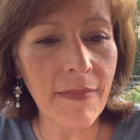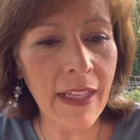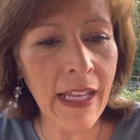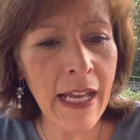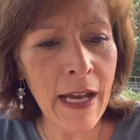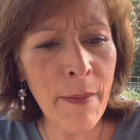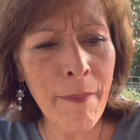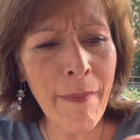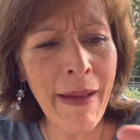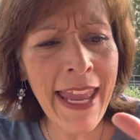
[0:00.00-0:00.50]

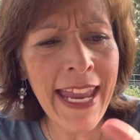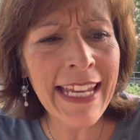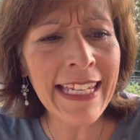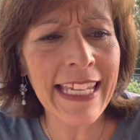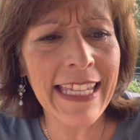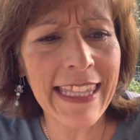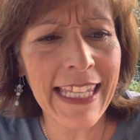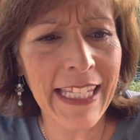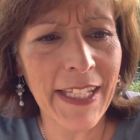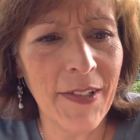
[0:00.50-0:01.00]
a
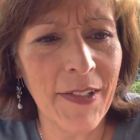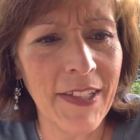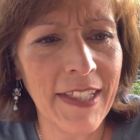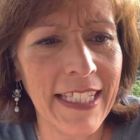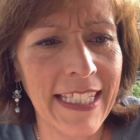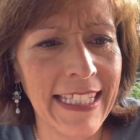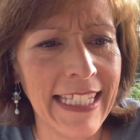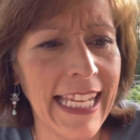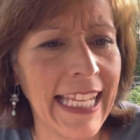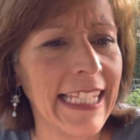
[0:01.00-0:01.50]
magnet that used to
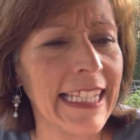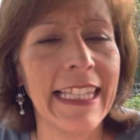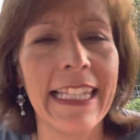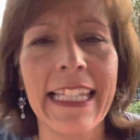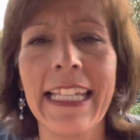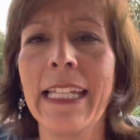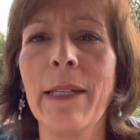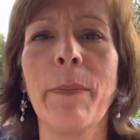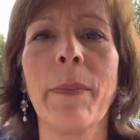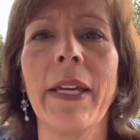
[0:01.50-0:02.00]
say
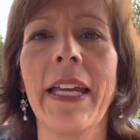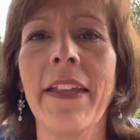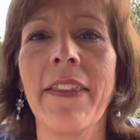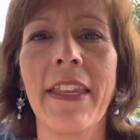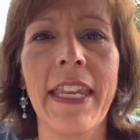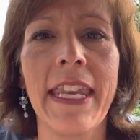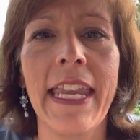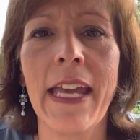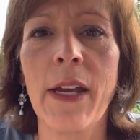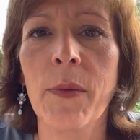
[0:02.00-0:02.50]
leap and
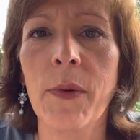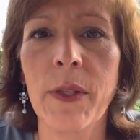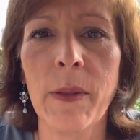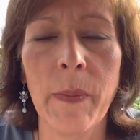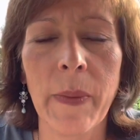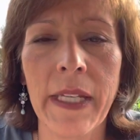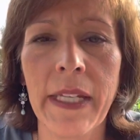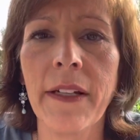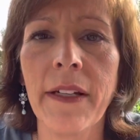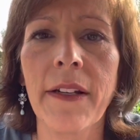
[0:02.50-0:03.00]
the net would
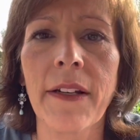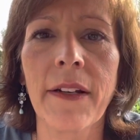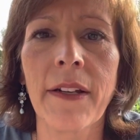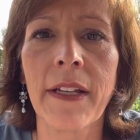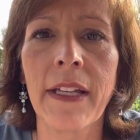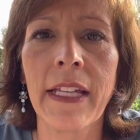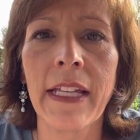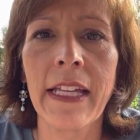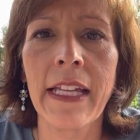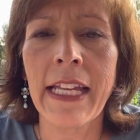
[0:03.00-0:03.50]
appear.
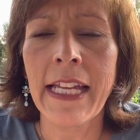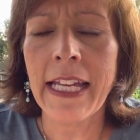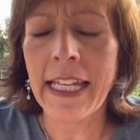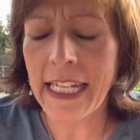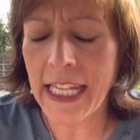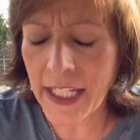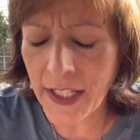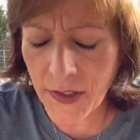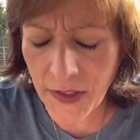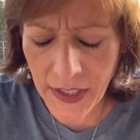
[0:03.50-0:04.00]
And
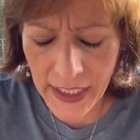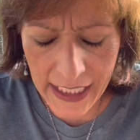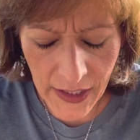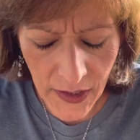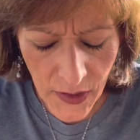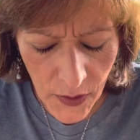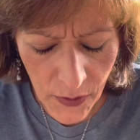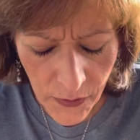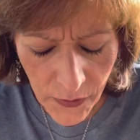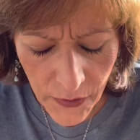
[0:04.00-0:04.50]
I used to get
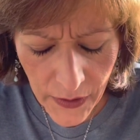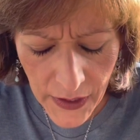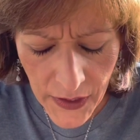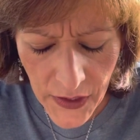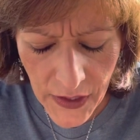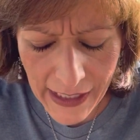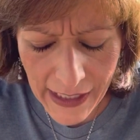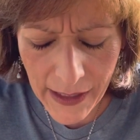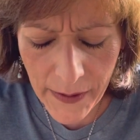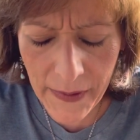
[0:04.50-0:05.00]
so
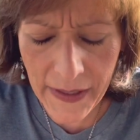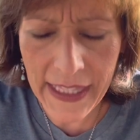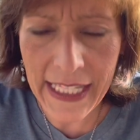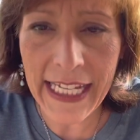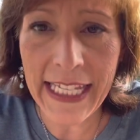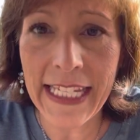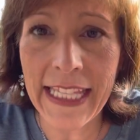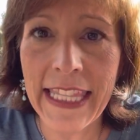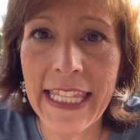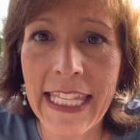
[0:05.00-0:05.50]
frustrated with
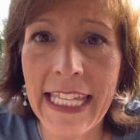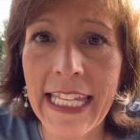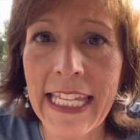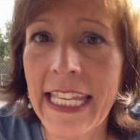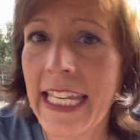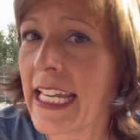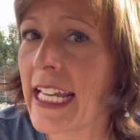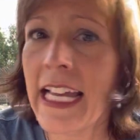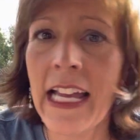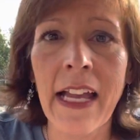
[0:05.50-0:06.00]
that and
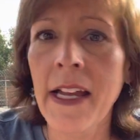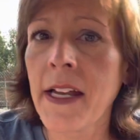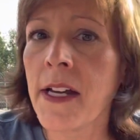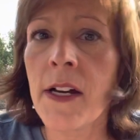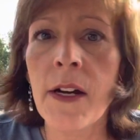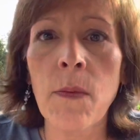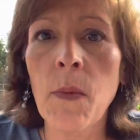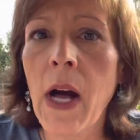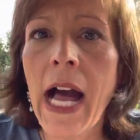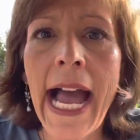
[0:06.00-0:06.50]
thinking,
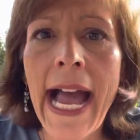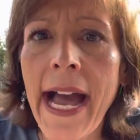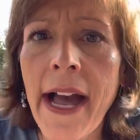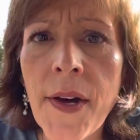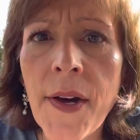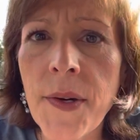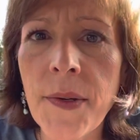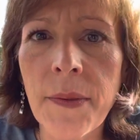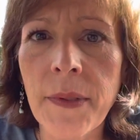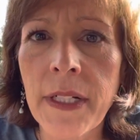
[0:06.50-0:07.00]
well,
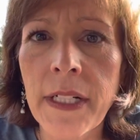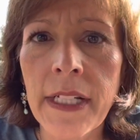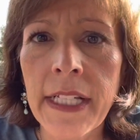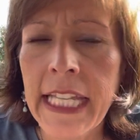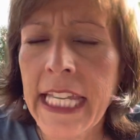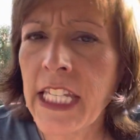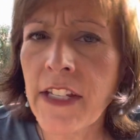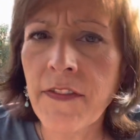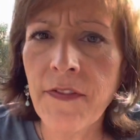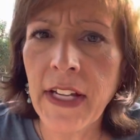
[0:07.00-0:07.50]
how?
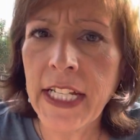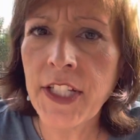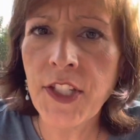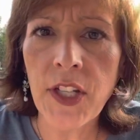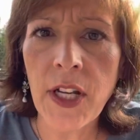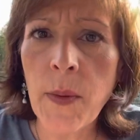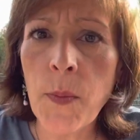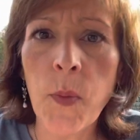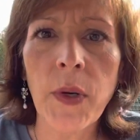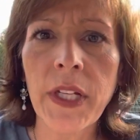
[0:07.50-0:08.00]
And if I
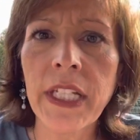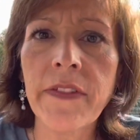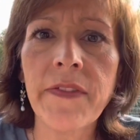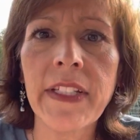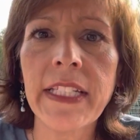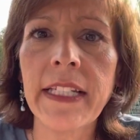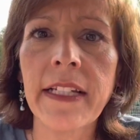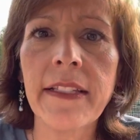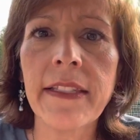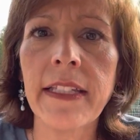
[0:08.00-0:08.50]
jump, what if
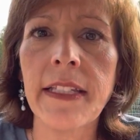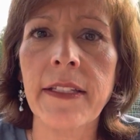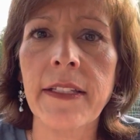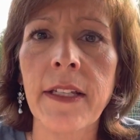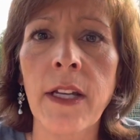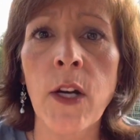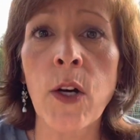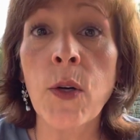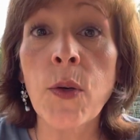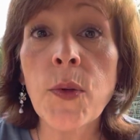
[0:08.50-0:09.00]
it doesn't?
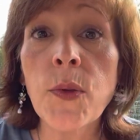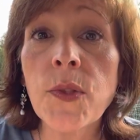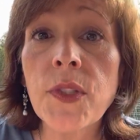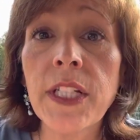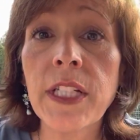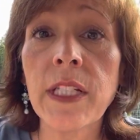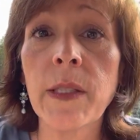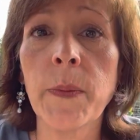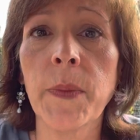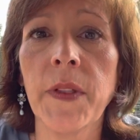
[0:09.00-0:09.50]
Who's
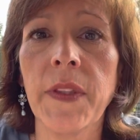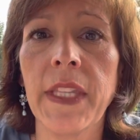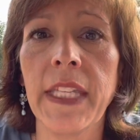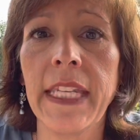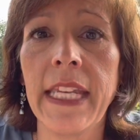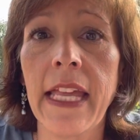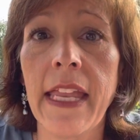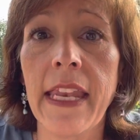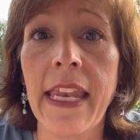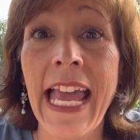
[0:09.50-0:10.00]
going to put the
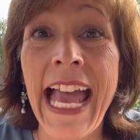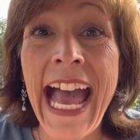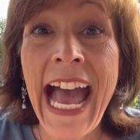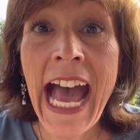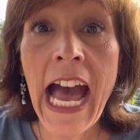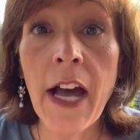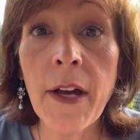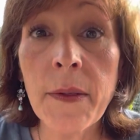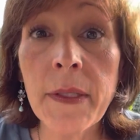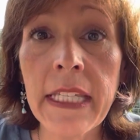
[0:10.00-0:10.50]
net?
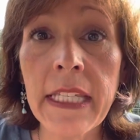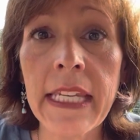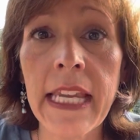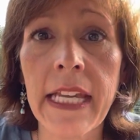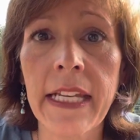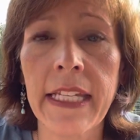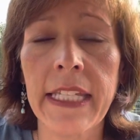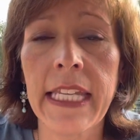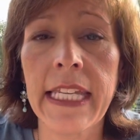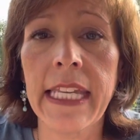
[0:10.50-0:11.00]
How is the net
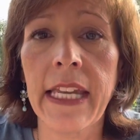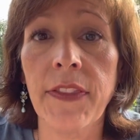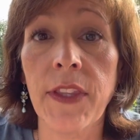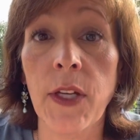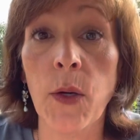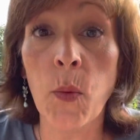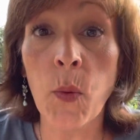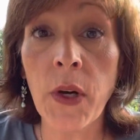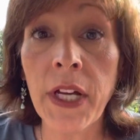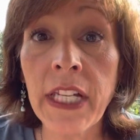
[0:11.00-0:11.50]
going to get
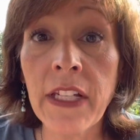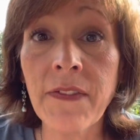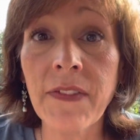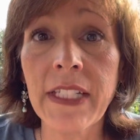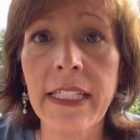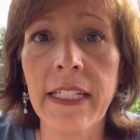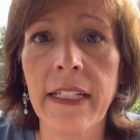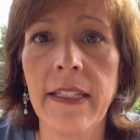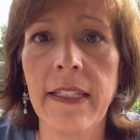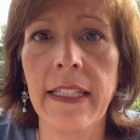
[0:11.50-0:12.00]
there? What if
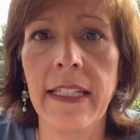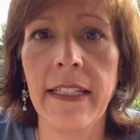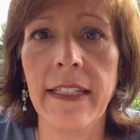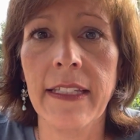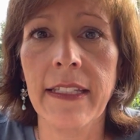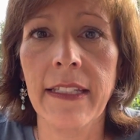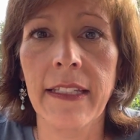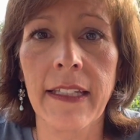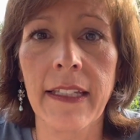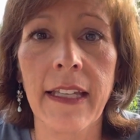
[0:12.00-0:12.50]
it
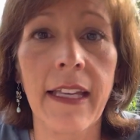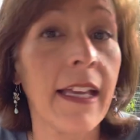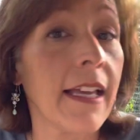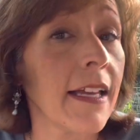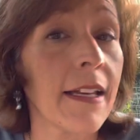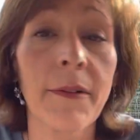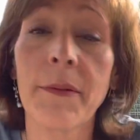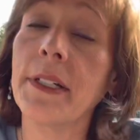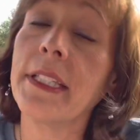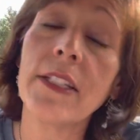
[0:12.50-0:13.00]
doesn't?
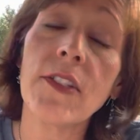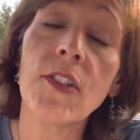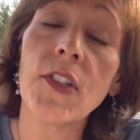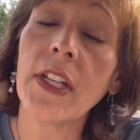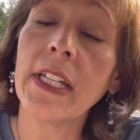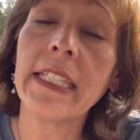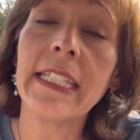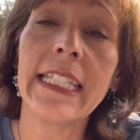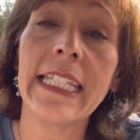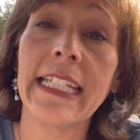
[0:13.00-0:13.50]
Wasn't
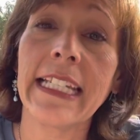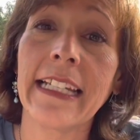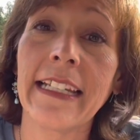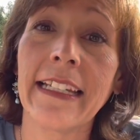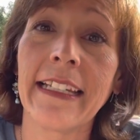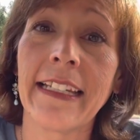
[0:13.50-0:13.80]
trusting.